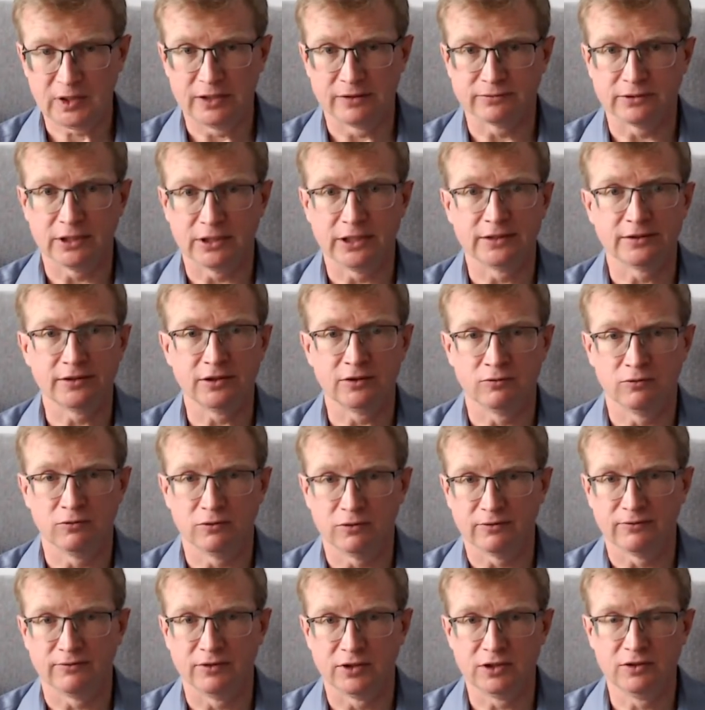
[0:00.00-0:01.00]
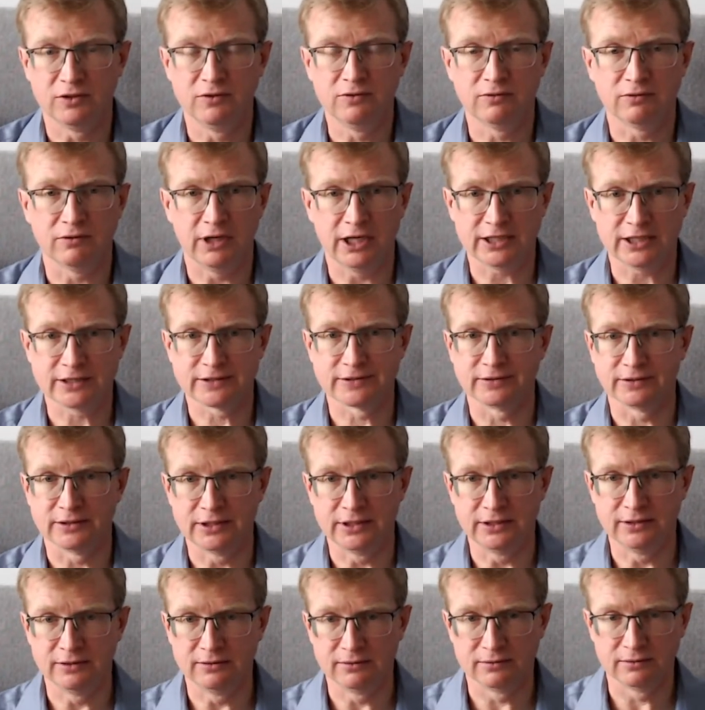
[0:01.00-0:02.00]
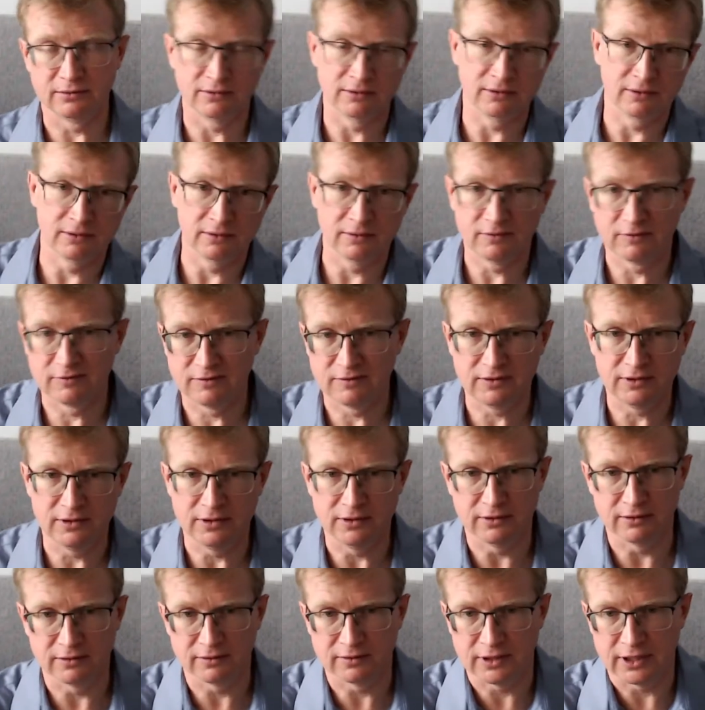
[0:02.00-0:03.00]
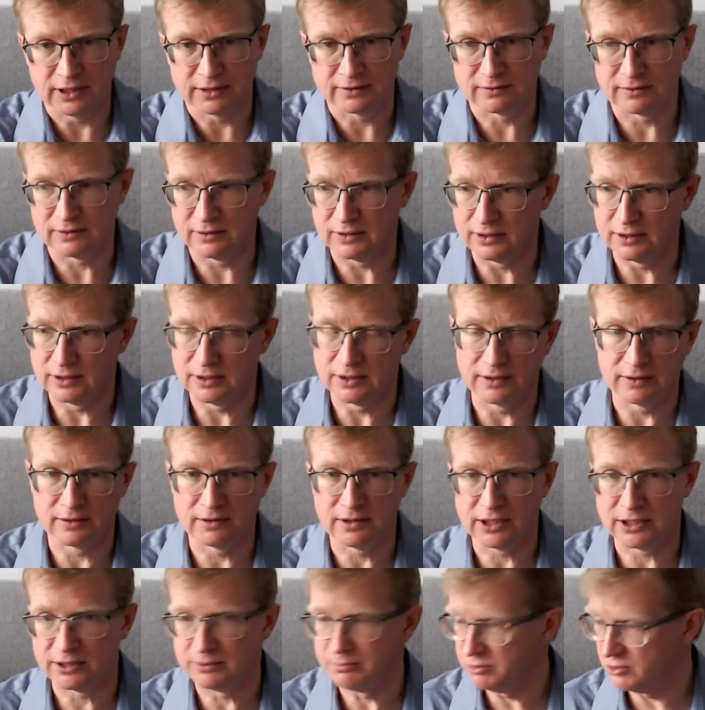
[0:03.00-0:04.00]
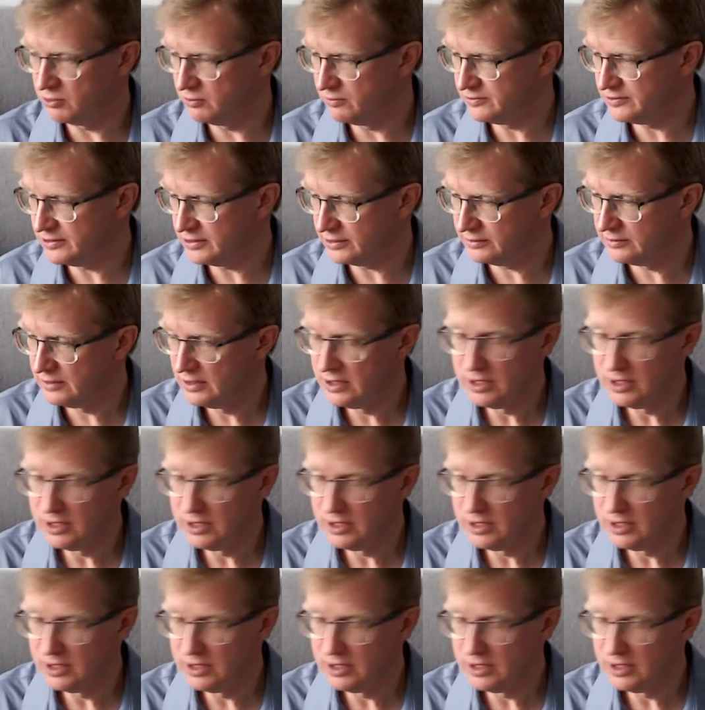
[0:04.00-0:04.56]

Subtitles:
right? In order for you to actually steer that project